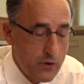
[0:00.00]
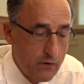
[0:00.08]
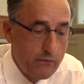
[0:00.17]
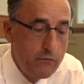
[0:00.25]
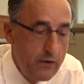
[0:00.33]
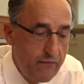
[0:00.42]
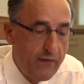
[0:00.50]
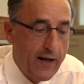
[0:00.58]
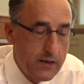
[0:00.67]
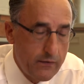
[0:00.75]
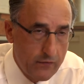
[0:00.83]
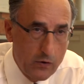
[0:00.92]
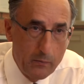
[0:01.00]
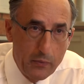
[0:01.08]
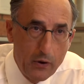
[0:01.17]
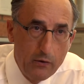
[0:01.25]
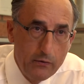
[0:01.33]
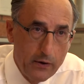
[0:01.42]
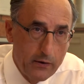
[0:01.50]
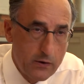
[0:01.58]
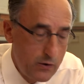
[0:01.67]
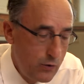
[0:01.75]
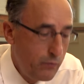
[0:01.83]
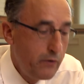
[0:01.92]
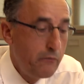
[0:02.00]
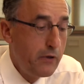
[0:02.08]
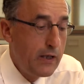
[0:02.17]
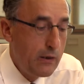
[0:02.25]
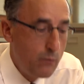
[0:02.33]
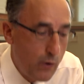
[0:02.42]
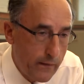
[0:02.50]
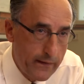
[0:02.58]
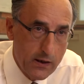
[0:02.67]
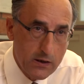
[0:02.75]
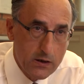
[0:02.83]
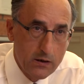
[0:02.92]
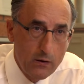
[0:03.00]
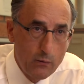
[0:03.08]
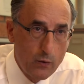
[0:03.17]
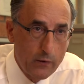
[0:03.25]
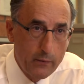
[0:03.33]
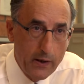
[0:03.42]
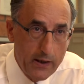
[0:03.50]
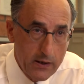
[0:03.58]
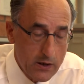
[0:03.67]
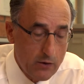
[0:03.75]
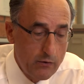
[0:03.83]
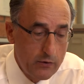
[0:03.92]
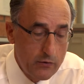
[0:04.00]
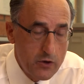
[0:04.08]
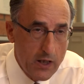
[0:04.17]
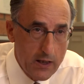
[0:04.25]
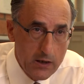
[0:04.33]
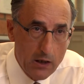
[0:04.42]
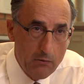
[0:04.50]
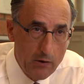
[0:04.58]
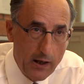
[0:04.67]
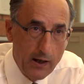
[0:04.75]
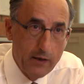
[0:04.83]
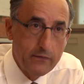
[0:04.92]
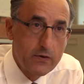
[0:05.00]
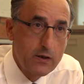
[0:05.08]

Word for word: a sort of reflective component. Do we really want this? In what way it's going to change our lives?